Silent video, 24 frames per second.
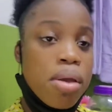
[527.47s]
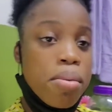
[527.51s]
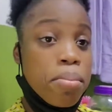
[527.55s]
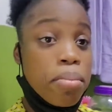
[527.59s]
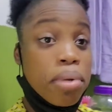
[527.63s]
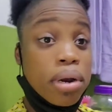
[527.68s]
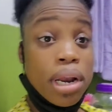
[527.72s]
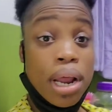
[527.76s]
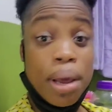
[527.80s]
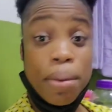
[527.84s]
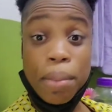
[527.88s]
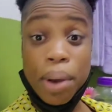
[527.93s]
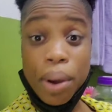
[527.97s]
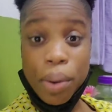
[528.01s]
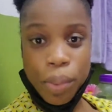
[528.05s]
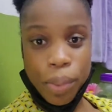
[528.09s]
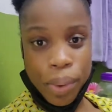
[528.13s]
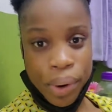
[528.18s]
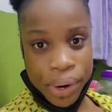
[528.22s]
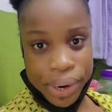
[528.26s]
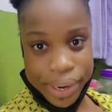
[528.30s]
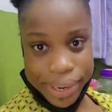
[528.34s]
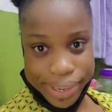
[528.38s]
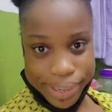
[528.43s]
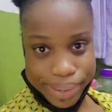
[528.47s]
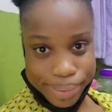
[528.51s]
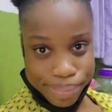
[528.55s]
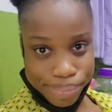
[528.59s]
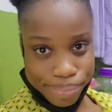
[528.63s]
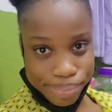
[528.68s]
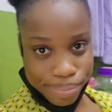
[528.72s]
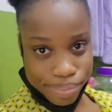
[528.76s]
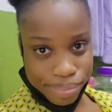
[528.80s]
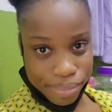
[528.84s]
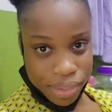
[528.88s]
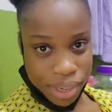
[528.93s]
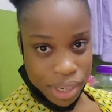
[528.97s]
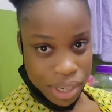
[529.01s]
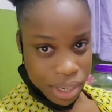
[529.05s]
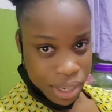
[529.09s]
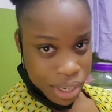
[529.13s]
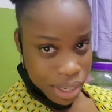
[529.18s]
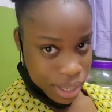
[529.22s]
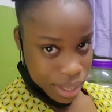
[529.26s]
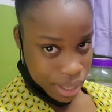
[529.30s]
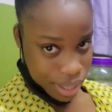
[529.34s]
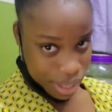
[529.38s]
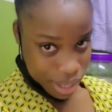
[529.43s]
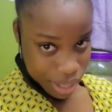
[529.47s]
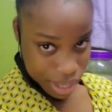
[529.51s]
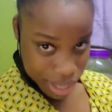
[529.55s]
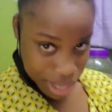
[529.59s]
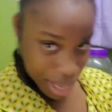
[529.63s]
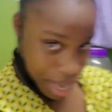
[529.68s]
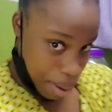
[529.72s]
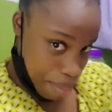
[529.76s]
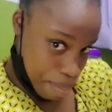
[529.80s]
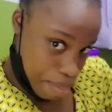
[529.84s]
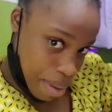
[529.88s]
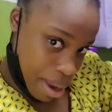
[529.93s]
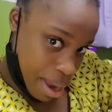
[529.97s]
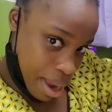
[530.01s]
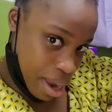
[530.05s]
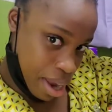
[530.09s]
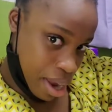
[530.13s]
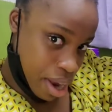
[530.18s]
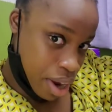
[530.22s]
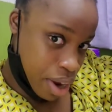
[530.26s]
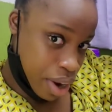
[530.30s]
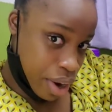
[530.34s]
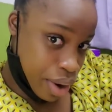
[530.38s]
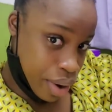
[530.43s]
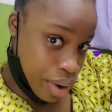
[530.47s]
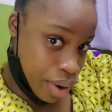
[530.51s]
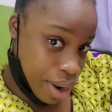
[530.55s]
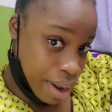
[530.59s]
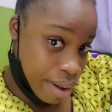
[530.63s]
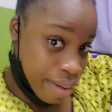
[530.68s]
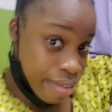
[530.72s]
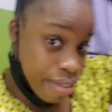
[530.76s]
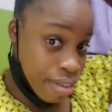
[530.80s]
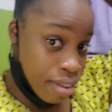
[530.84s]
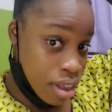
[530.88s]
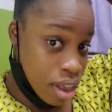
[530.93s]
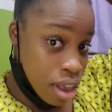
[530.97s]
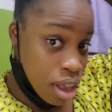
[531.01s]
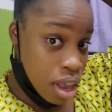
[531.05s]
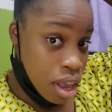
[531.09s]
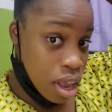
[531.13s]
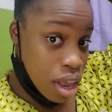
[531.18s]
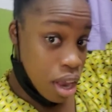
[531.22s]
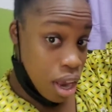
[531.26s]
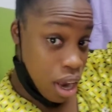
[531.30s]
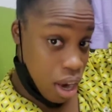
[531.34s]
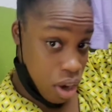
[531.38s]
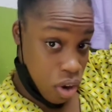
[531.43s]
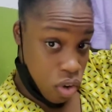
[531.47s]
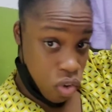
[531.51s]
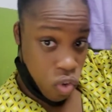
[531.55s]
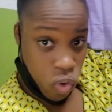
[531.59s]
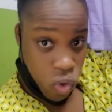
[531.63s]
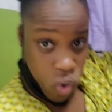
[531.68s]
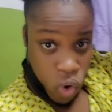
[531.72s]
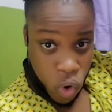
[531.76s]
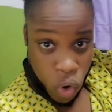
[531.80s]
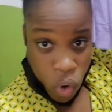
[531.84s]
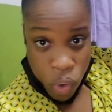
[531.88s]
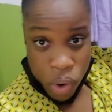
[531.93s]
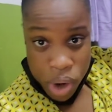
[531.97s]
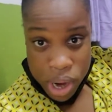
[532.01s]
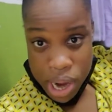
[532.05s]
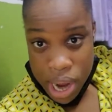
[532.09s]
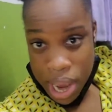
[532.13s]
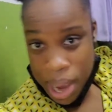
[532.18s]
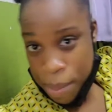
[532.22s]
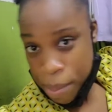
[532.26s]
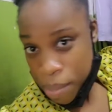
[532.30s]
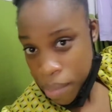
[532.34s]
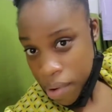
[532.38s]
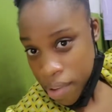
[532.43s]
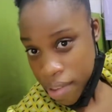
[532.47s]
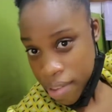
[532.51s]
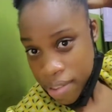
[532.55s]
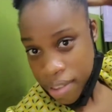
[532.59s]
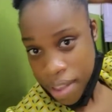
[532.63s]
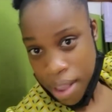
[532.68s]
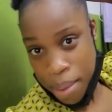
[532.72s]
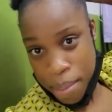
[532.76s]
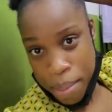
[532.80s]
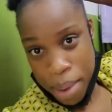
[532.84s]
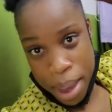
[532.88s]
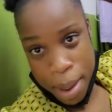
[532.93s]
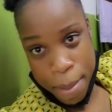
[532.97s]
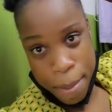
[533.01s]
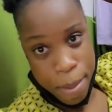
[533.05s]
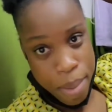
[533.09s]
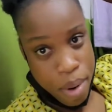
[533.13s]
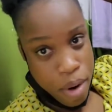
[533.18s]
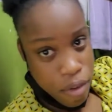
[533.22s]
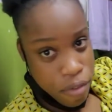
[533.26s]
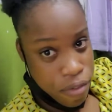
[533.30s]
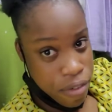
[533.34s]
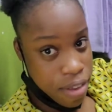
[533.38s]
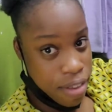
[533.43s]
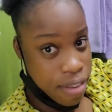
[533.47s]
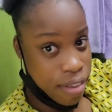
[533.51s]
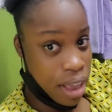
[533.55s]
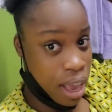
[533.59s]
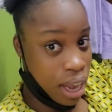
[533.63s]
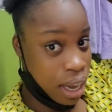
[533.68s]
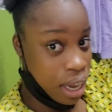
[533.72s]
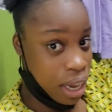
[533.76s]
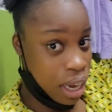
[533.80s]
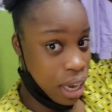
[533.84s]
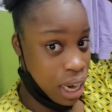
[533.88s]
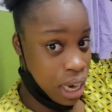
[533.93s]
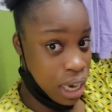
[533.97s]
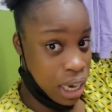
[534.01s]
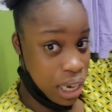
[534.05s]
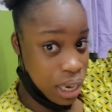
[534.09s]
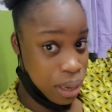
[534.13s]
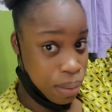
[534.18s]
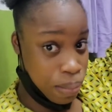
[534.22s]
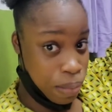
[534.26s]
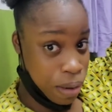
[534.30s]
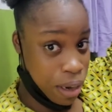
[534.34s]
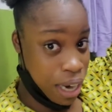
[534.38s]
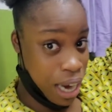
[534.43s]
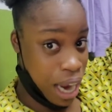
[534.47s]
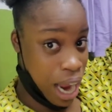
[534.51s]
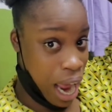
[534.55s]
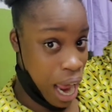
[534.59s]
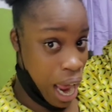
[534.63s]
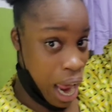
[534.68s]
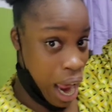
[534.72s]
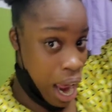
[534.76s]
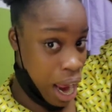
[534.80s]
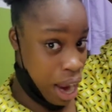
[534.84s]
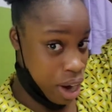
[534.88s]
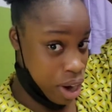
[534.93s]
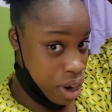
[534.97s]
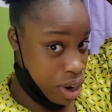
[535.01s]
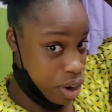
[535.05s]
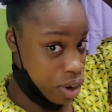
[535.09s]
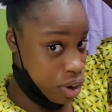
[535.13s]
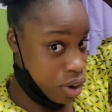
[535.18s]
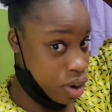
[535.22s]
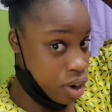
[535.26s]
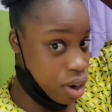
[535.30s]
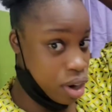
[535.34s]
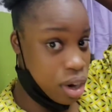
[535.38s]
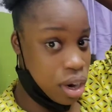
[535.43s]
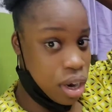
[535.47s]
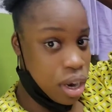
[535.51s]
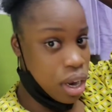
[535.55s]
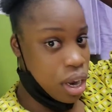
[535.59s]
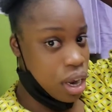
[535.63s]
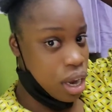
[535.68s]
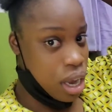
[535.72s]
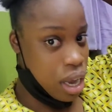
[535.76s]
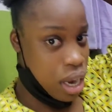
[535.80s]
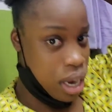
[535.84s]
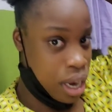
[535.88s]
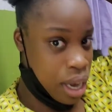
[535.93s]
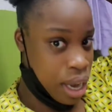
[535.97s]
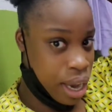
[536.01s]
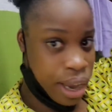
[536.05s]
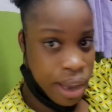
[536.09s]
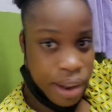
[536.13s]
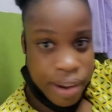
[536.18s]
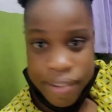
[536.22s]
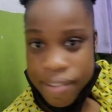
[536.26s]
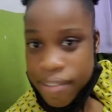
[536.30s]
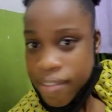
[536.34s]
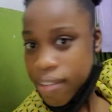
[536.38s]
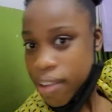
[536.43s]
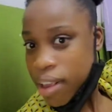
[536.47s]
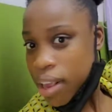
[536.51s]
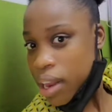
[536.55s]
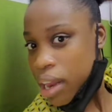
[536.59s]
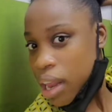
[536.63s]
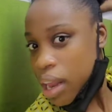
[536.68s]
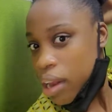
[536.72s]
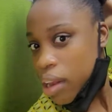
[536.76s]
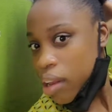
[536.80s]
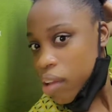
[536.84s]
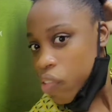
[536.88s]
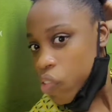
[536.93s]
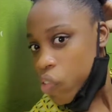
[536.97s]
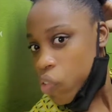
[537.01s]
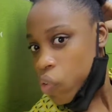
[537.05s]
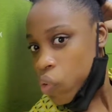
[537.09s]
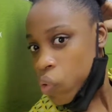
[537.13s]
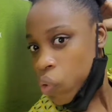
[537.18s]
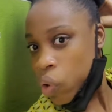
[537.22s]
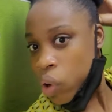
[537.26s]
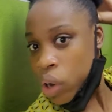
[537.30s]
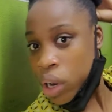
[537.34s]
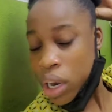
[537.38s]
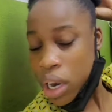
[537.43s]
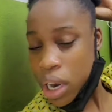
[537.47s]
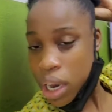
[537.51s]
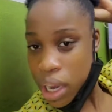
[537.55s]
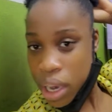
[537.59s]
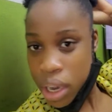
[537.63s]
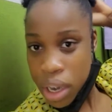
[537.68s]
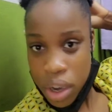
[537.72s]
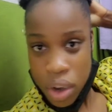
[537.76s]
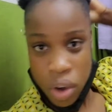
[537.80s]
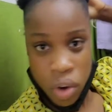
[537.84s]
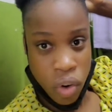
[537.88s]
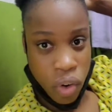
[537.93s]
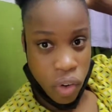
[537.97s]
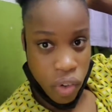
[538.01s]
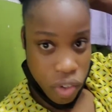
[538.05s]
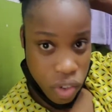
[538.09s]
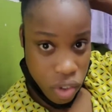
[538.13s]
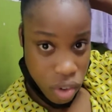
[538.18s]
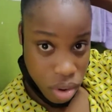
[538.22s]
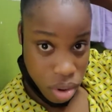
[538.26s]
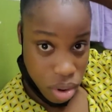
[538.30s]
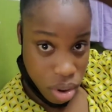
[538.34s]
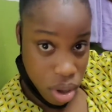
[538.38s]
But I'm at work. Yeah, look at my hair. It's growing. I must say my puff is getting a little bit higher, and I can see that it's growing. It looks